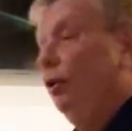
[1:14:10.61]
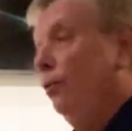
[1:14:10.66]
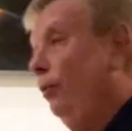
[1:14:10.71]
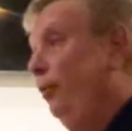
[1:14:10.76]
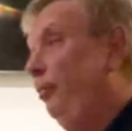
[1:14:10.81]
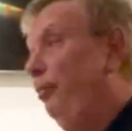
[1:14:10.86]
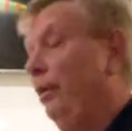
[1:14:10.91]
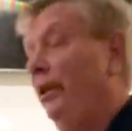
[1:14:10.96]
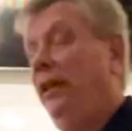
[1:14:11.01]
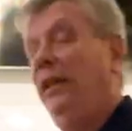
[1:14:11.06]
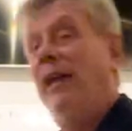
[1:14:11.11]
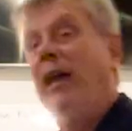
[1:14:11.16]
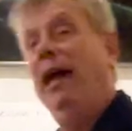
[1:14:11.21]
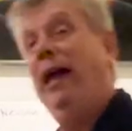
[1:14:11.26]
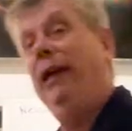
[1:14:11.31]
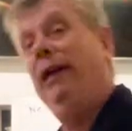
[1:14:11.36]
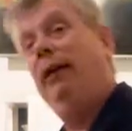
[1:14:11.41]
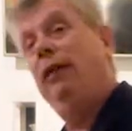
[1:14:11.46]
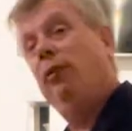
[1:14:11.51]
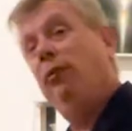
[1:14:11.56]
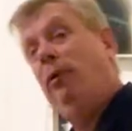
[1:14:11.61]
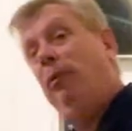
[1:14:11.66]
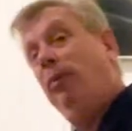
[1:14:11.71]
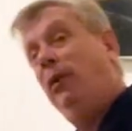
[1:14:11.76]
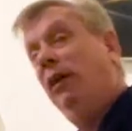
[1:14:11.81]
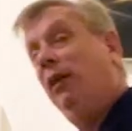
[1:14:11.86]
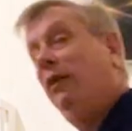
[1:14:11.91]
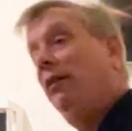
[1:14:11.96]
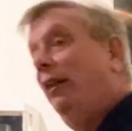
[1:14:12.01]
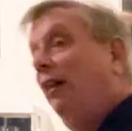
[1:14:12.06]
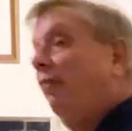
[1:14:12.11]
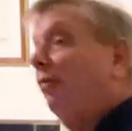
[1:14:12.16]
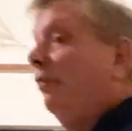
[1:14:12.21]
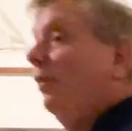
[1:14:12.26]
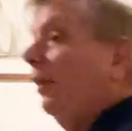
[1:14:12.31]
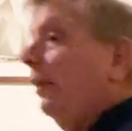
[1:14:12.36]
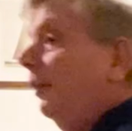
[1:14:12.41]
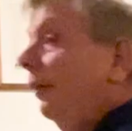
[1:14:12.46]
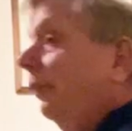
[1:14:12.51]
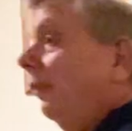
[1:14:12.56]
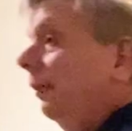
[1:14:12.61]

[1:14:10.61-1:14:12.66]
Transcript: Are we being headed? Are we being lifted?